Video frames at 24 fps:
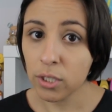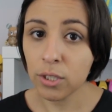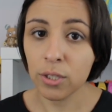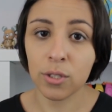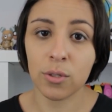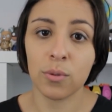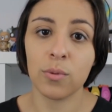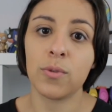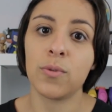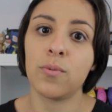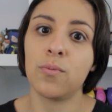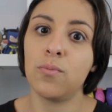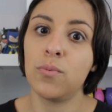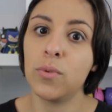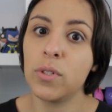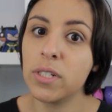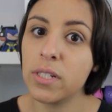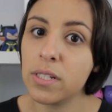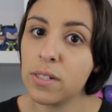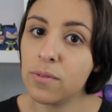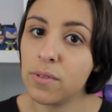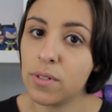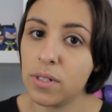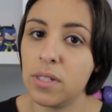So it's
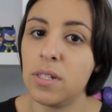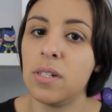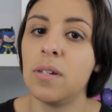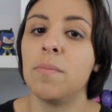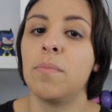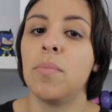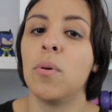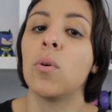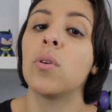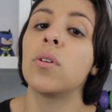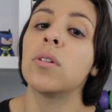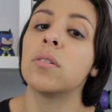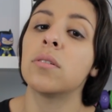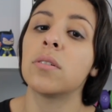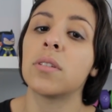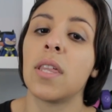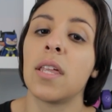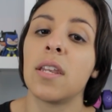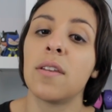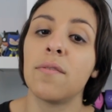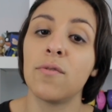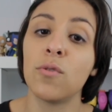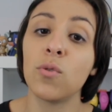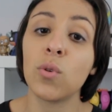really, really important
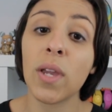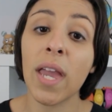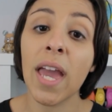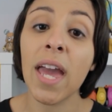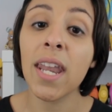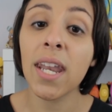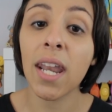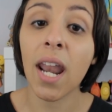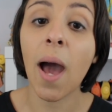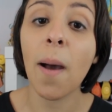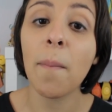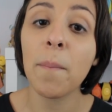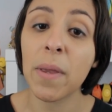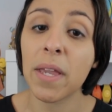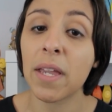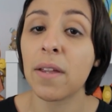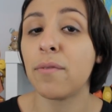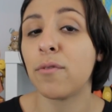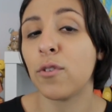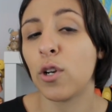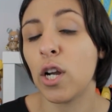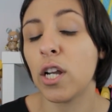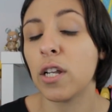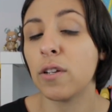that if you cannot make it
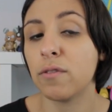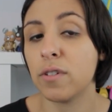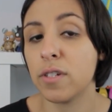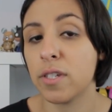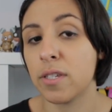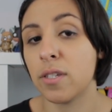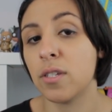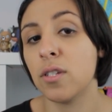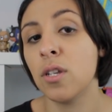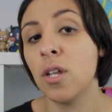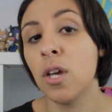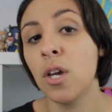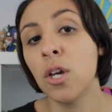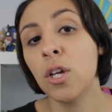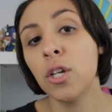for any reason,